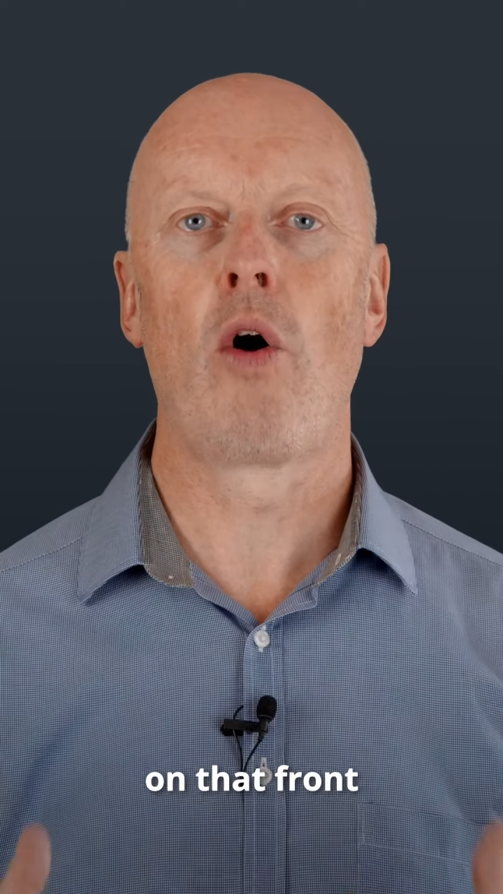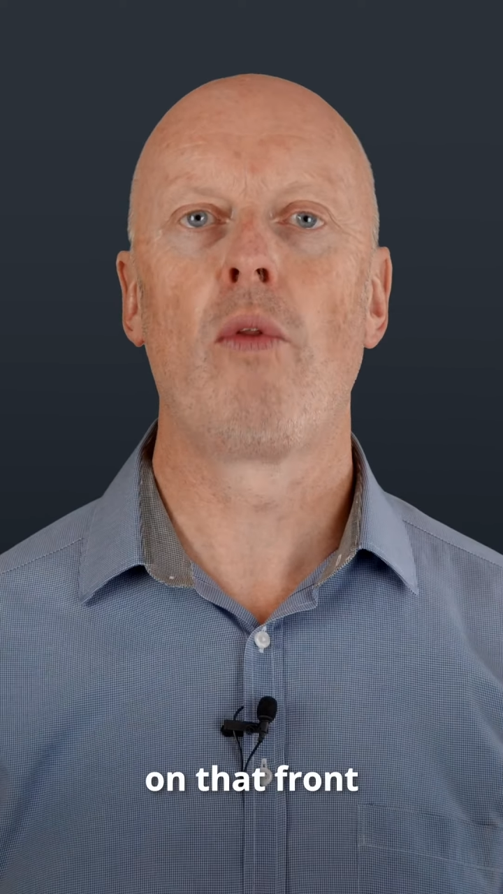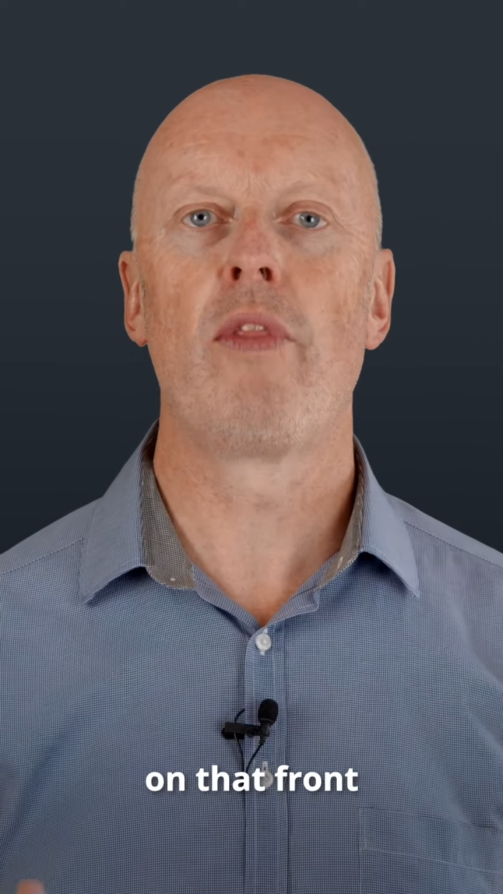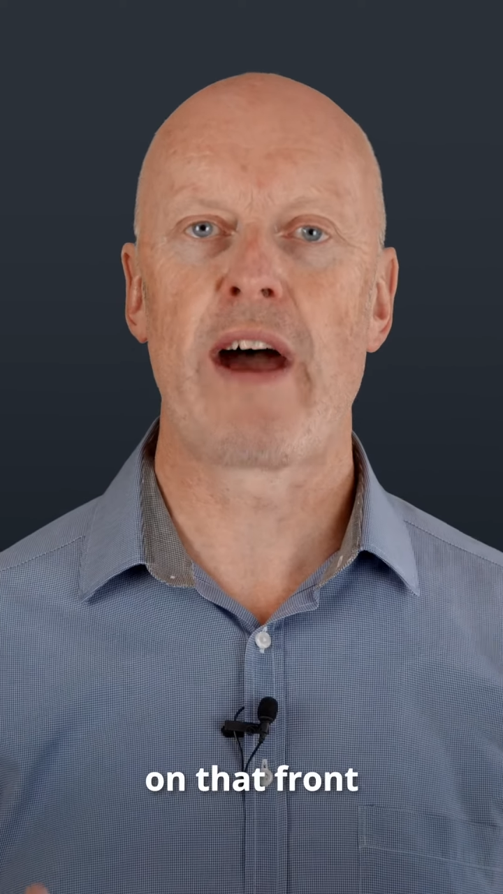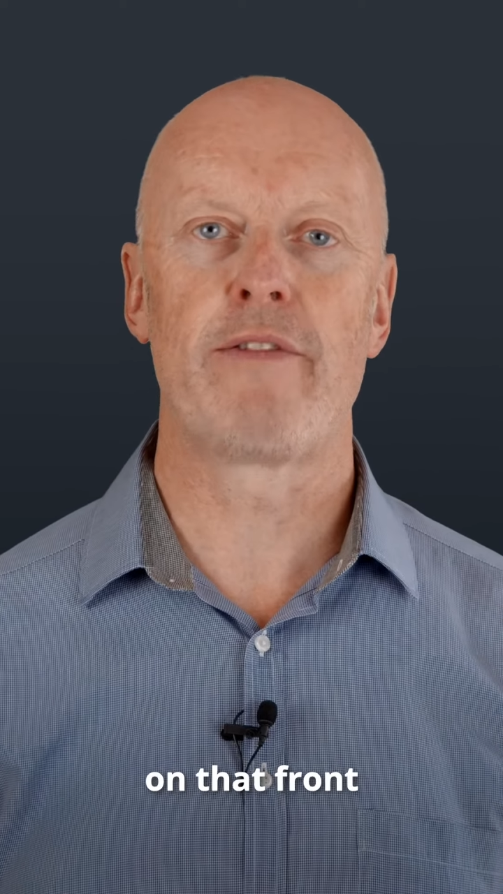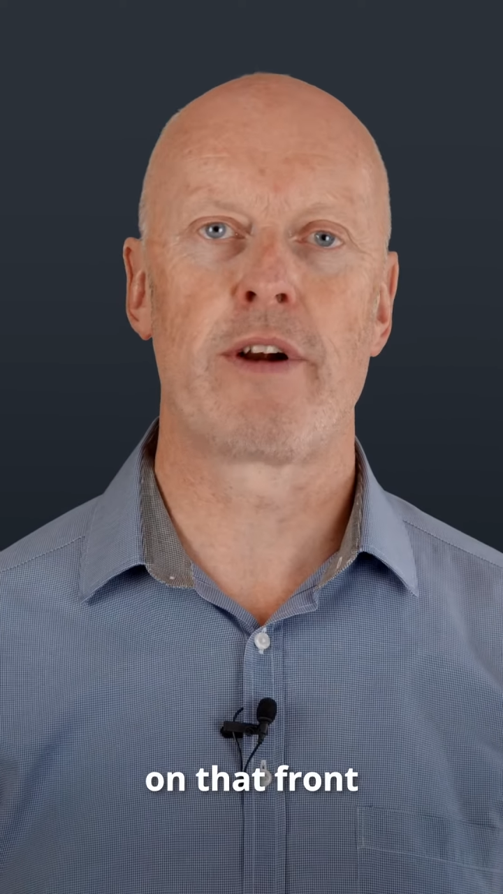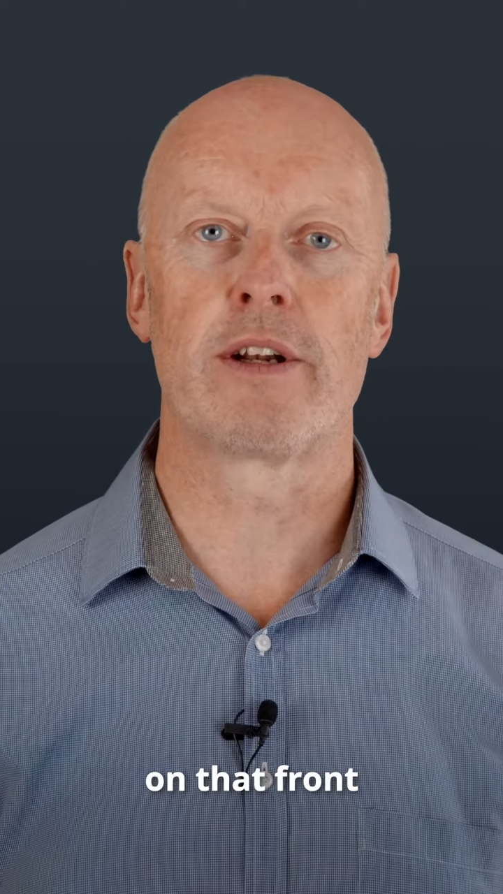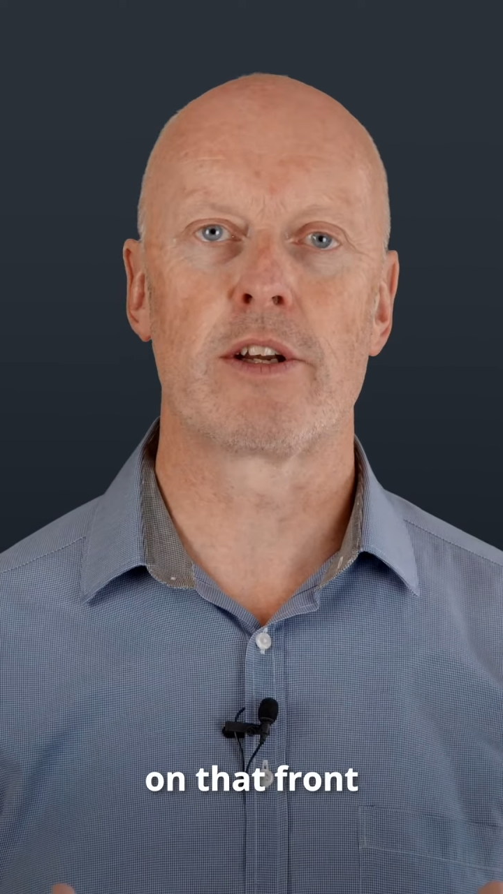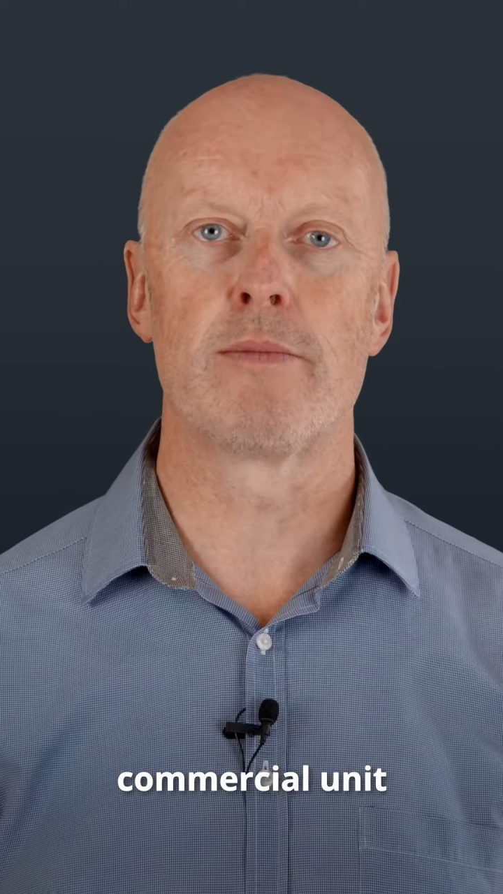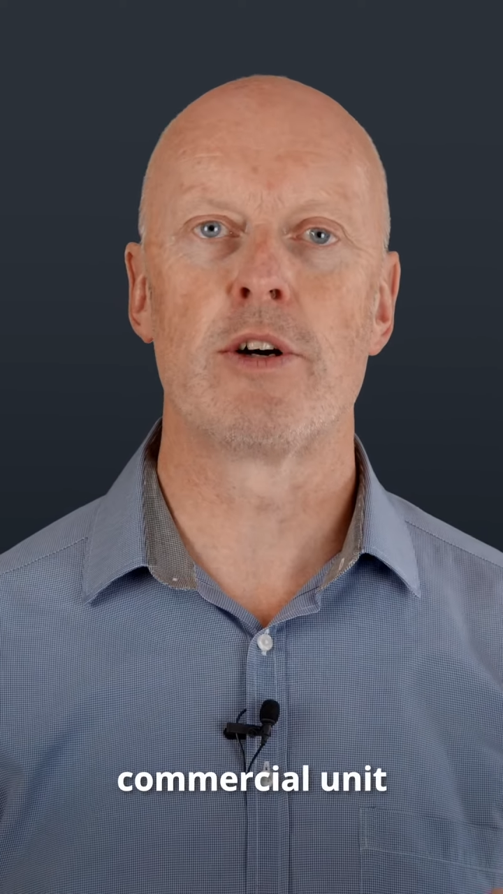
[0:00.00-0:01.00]
on that
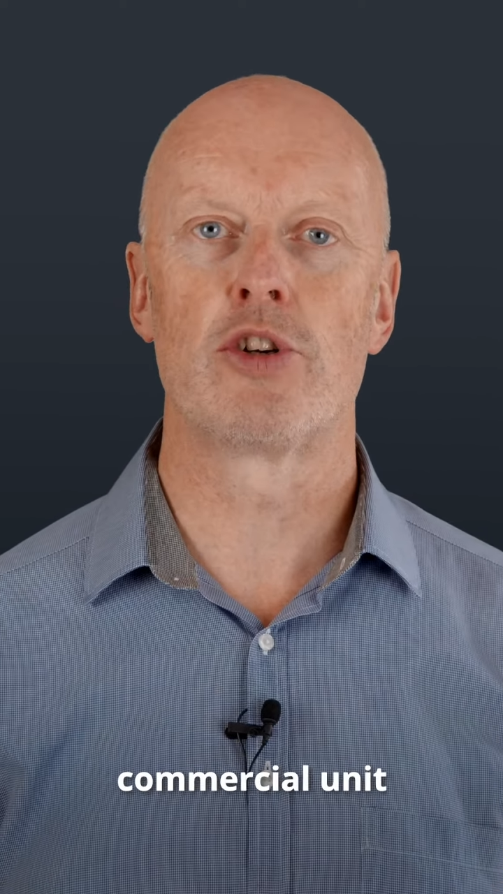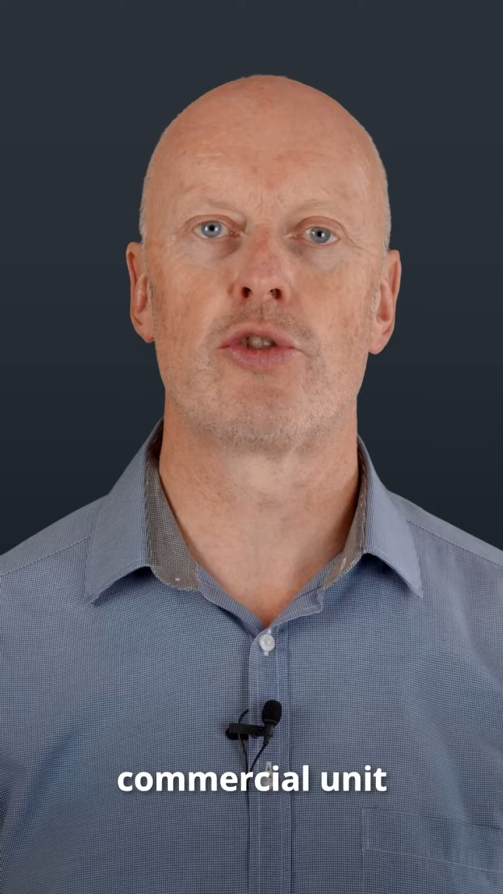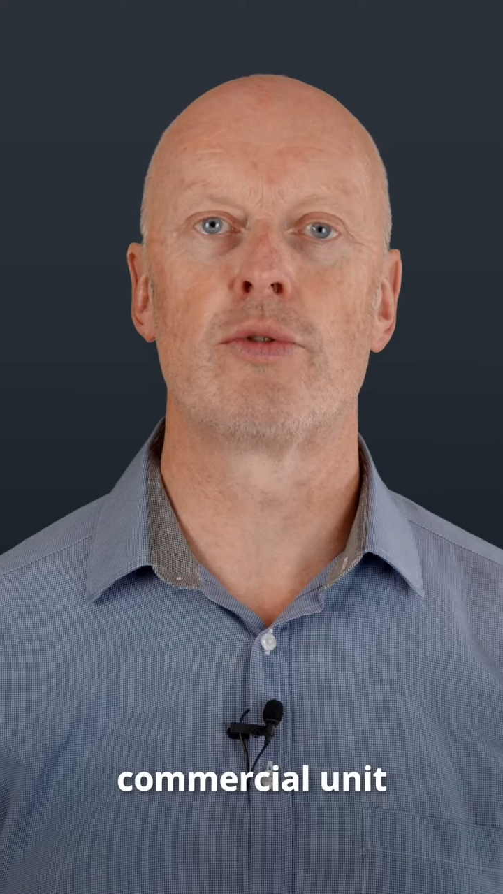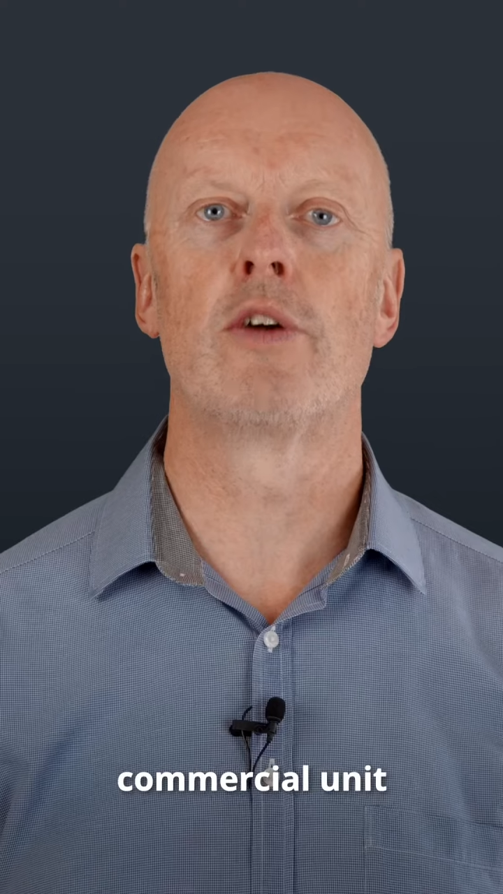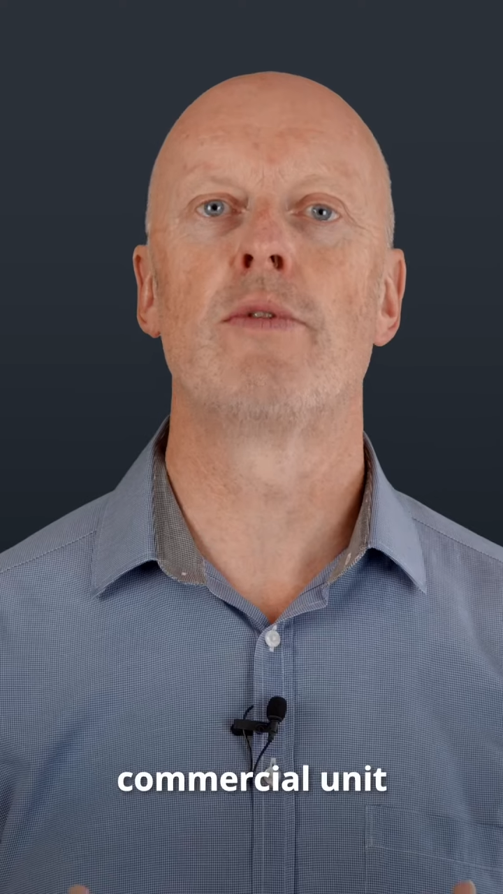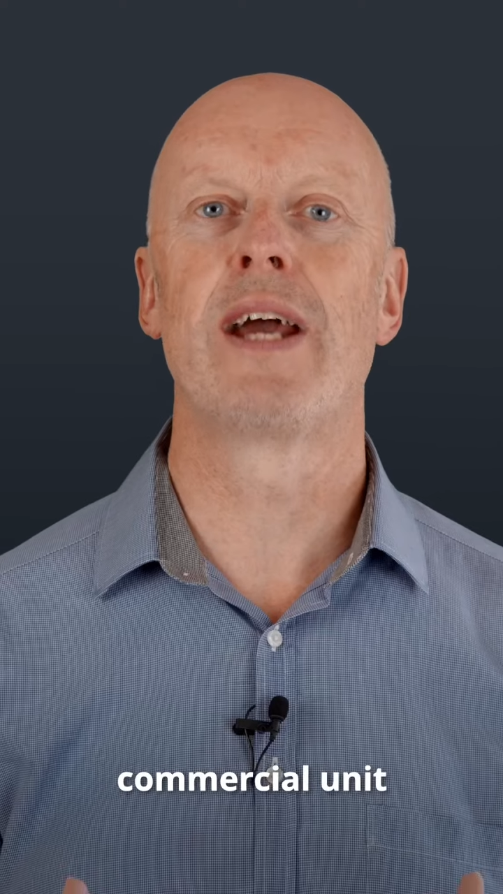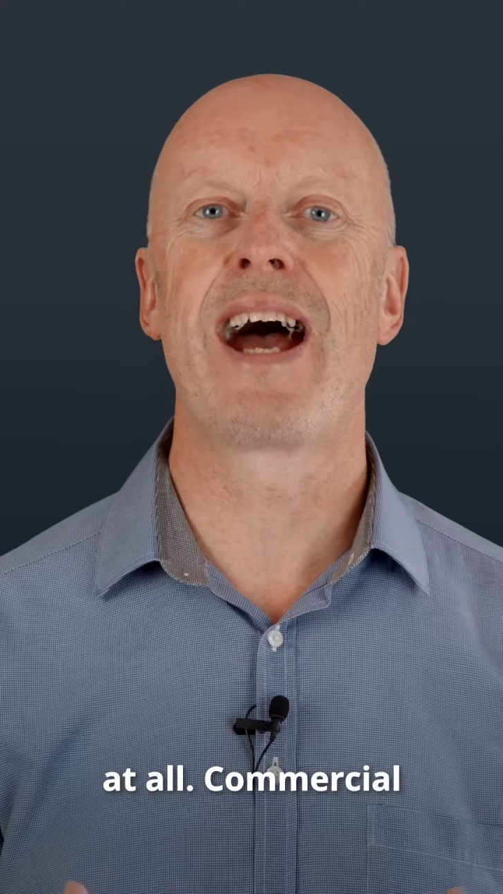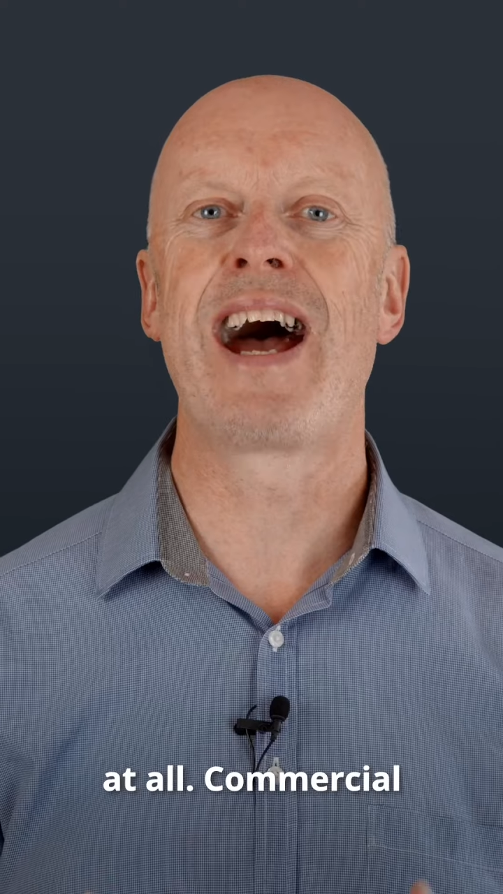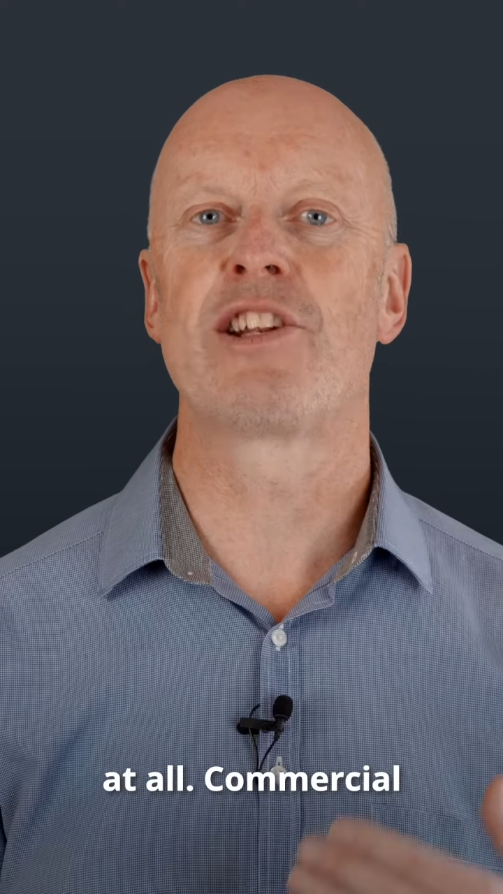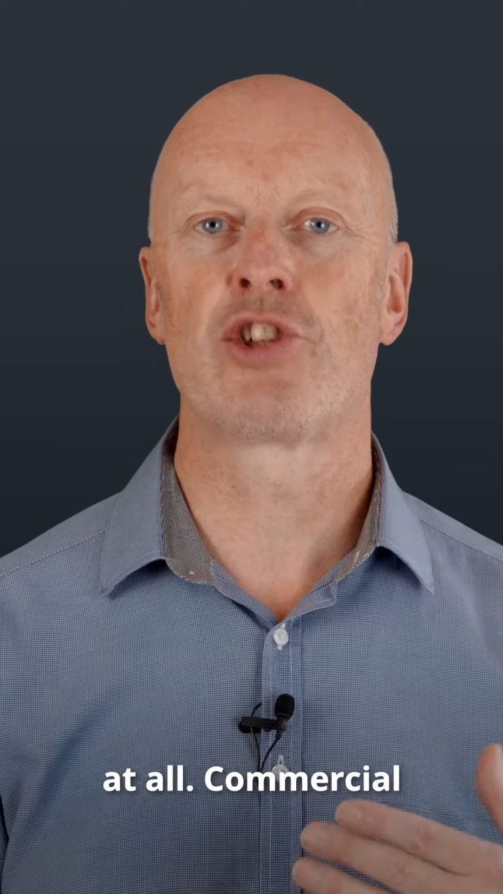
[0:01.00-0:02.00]
front commercial
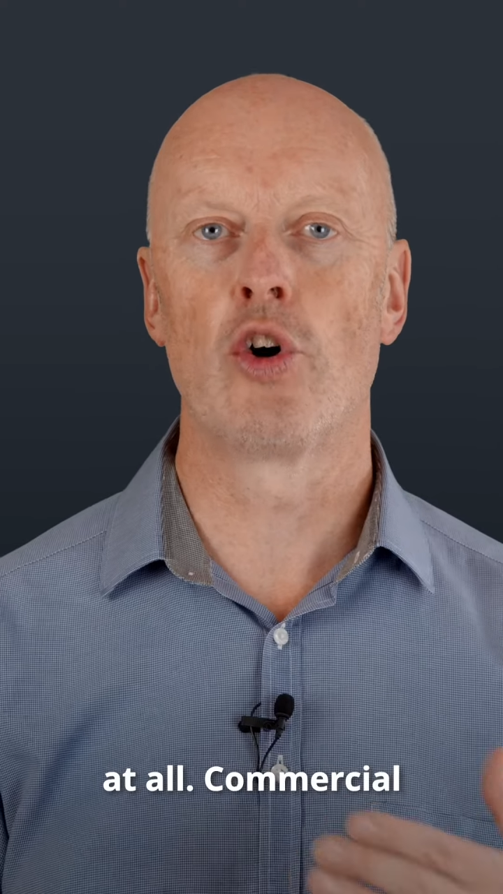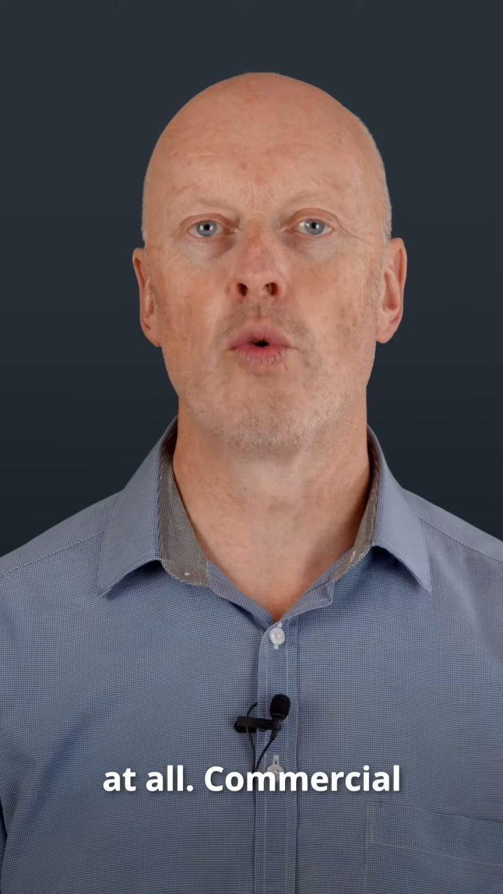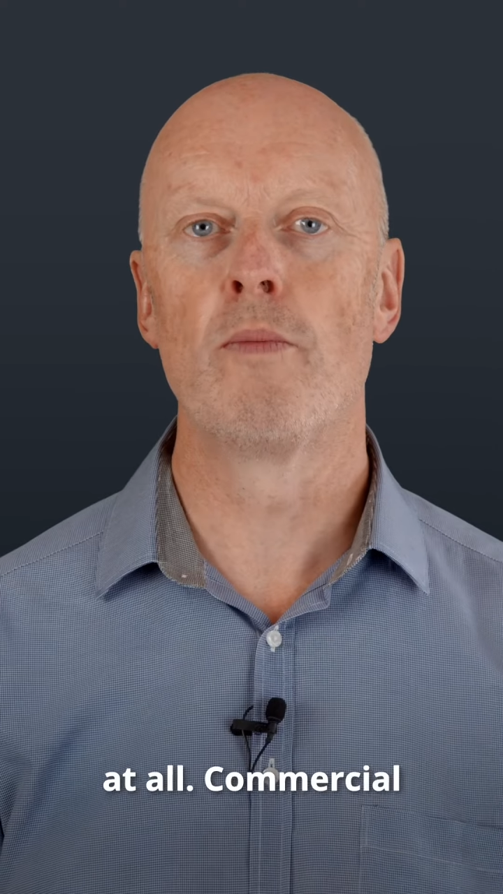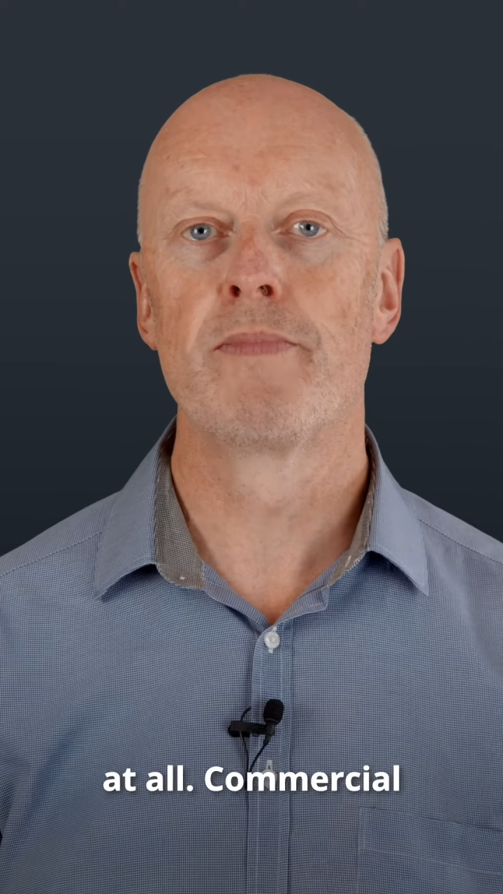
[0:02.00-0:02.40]
unit at all.